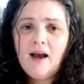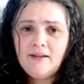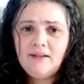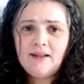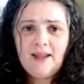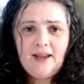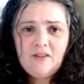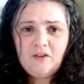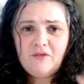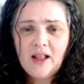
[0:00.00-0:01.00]

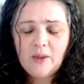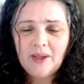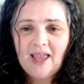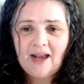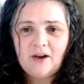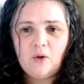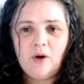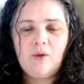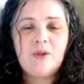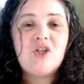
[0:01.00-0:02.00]
unlike the following
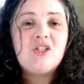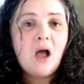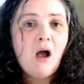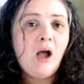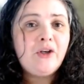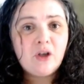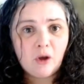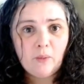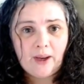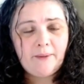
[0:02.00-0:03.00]
category, which is
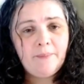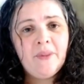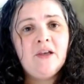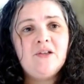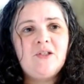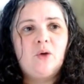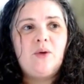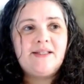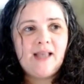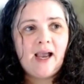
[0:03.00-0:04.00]
ongoing. So
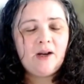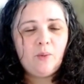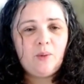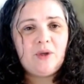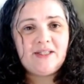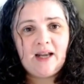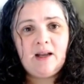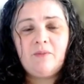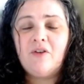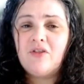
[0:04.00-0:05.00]
when we
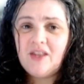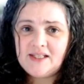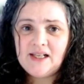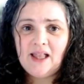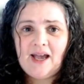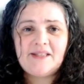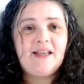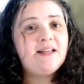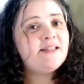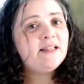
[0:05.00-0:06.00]
sign up for this class,
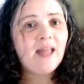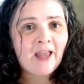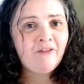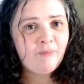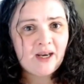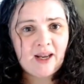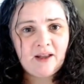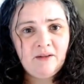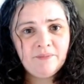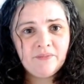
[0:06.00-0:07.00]
it is a live
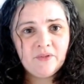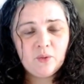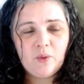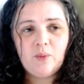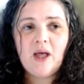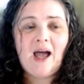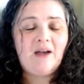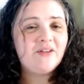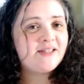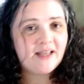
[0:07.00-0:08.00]
meeting. We will
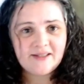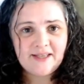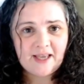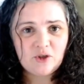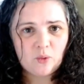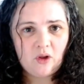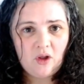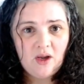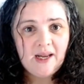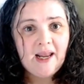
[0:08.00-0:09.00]
have a set
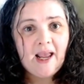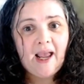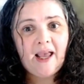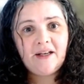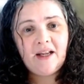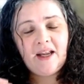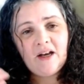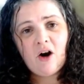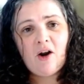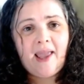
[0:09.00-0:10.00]
schedule, and
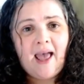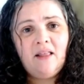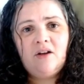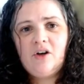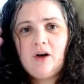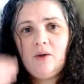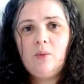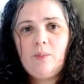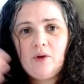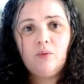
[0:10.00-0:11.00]
in our calendar it
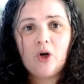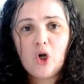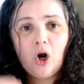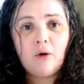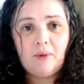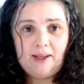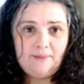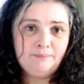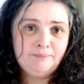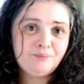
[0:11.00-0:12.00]
will be recurring,